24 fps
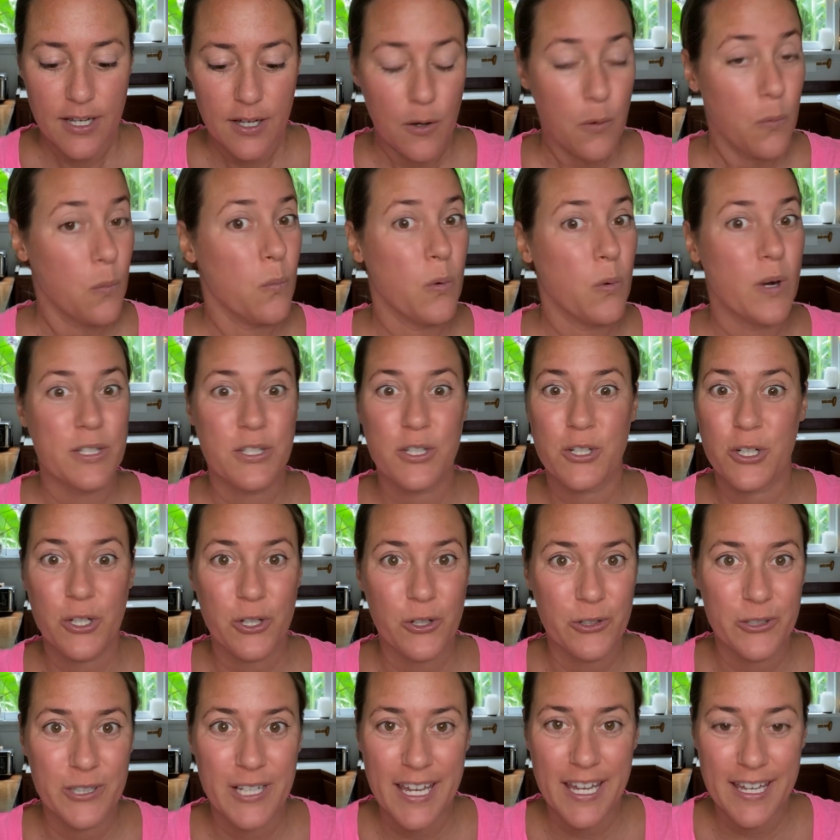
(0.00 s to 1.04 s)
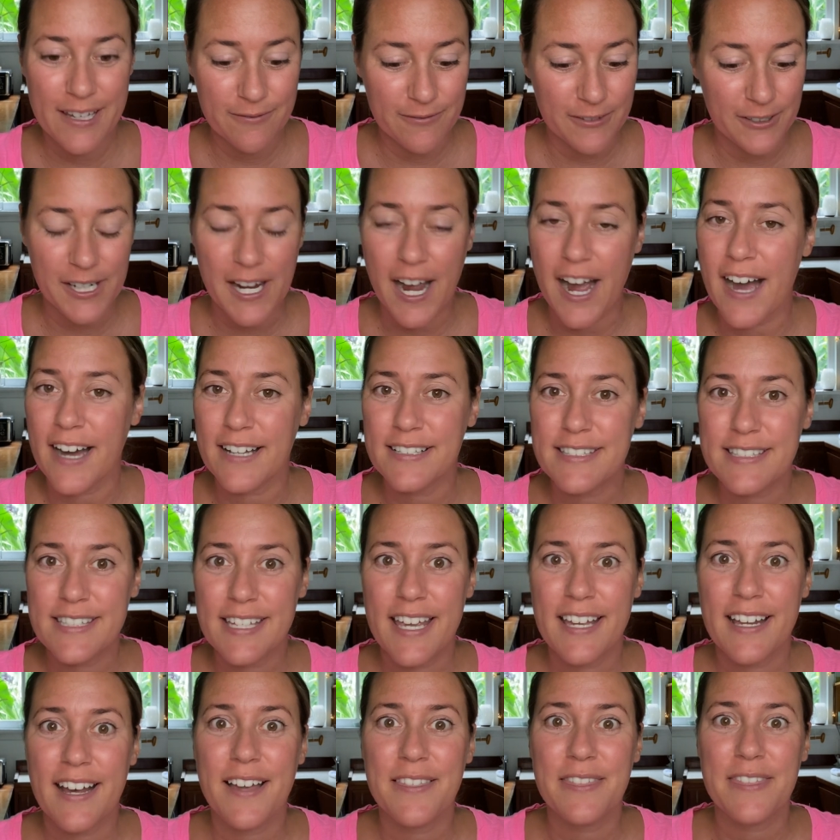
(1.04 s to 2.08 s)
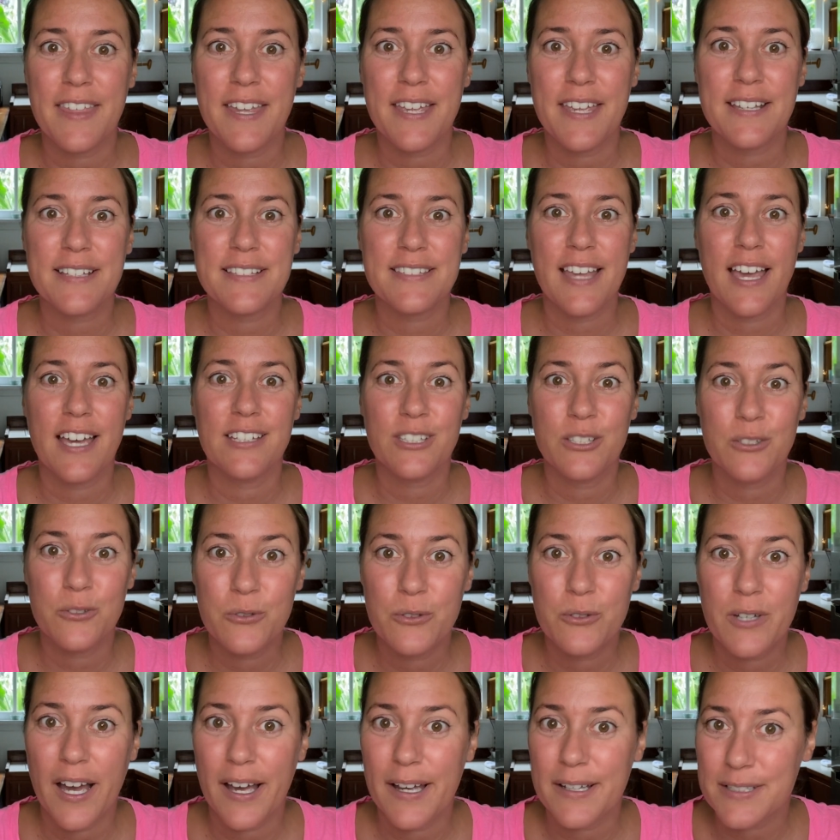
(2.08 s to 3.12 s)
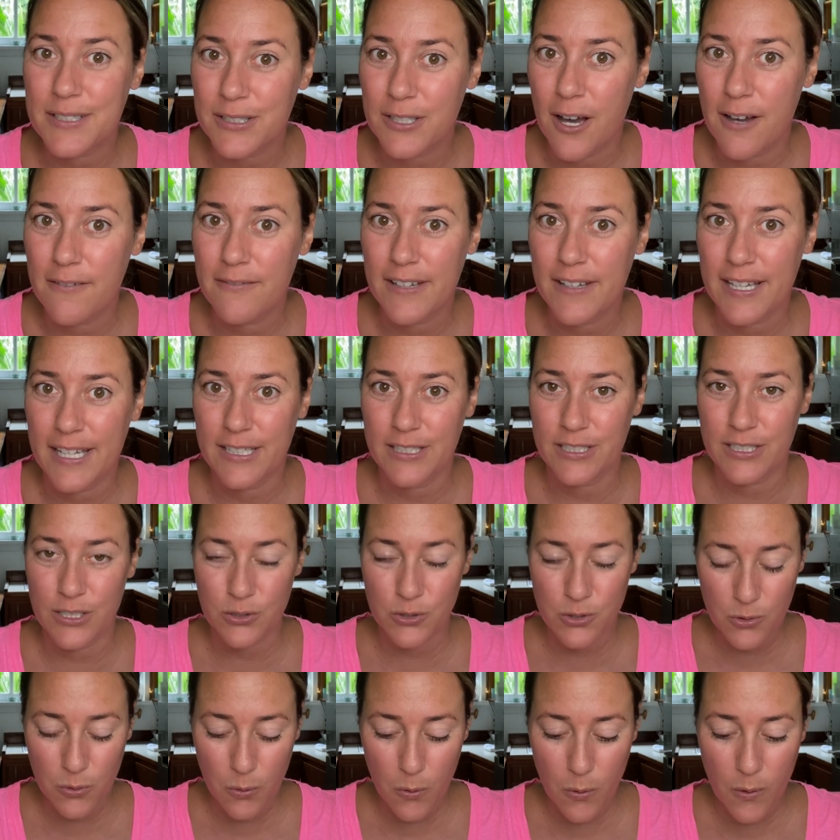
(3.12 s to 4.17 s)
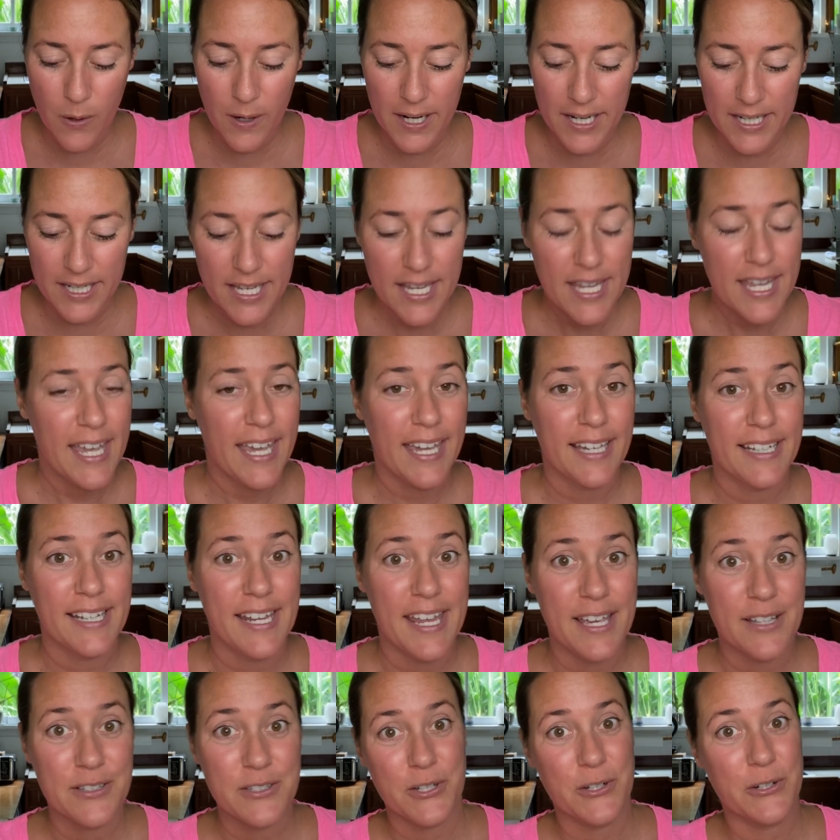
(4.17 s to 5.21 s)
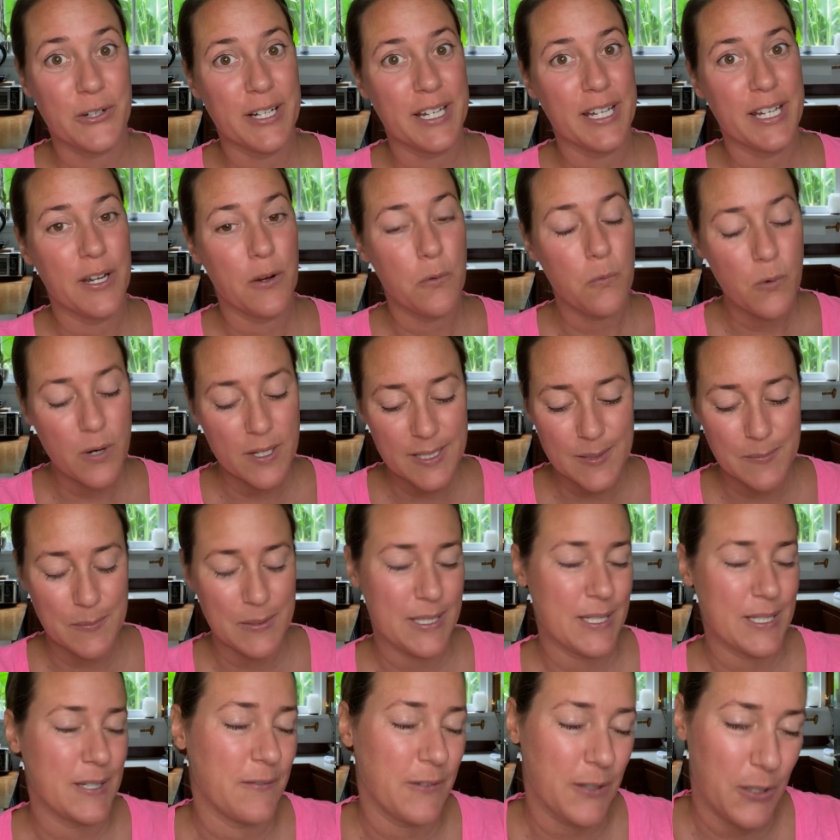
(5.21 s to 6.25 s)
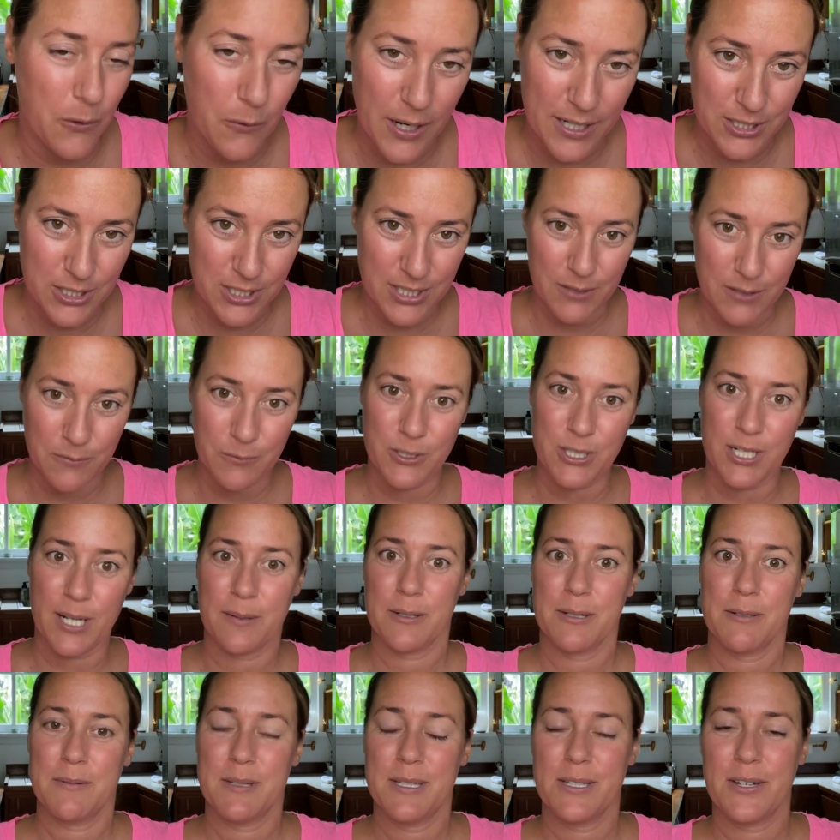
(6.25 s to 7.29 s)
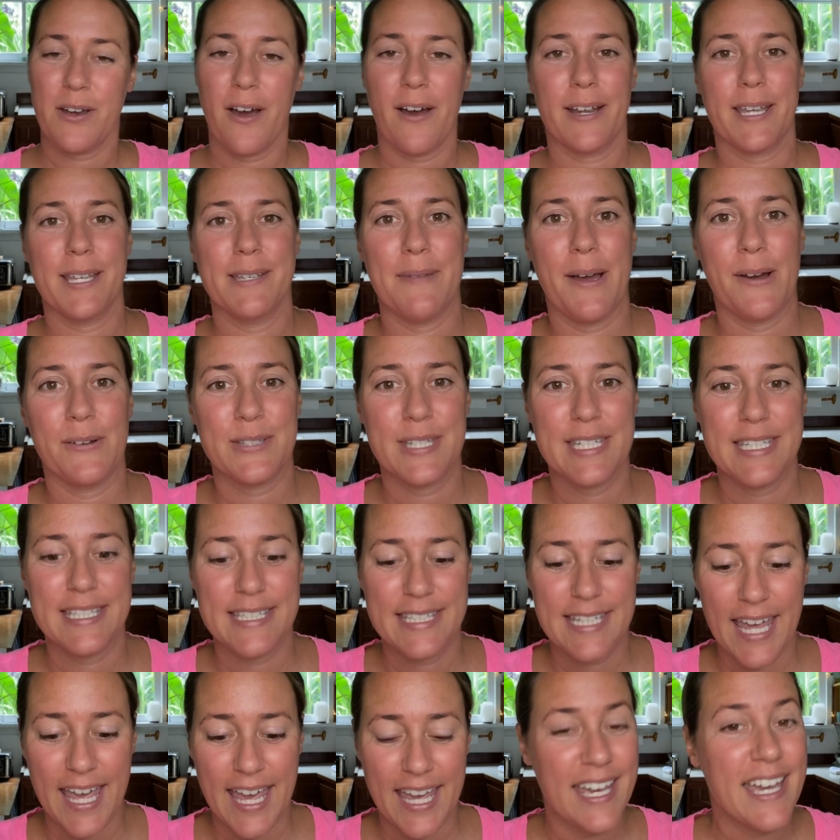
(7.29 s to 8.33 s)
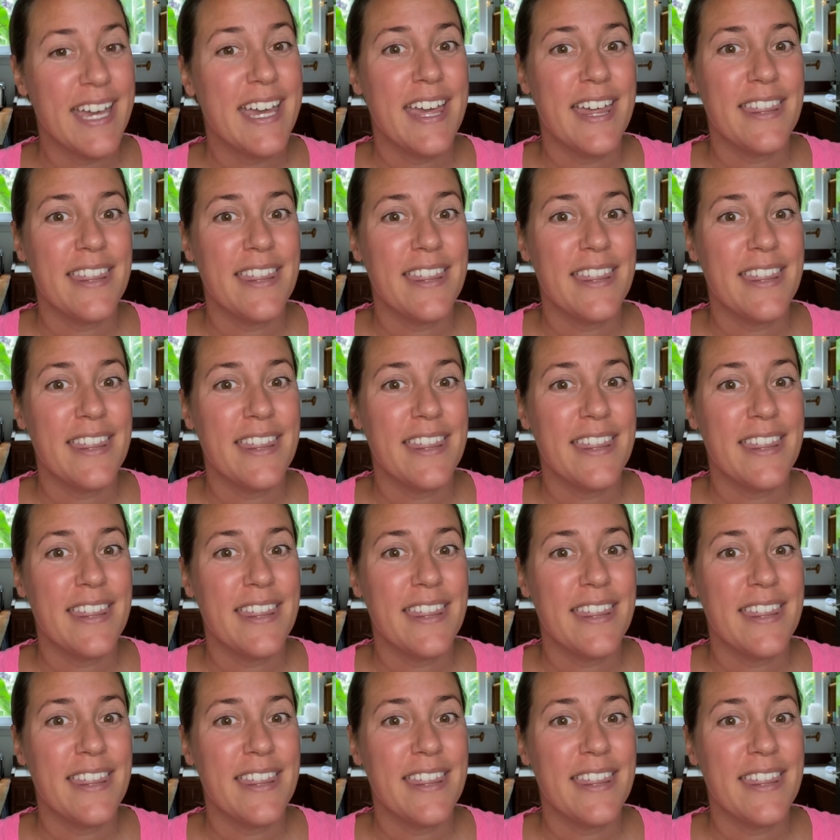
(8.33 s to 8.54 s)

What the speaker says: what to create for content on things that you guys love and enjoy, and answering one specific question which I'm going to be talking about today.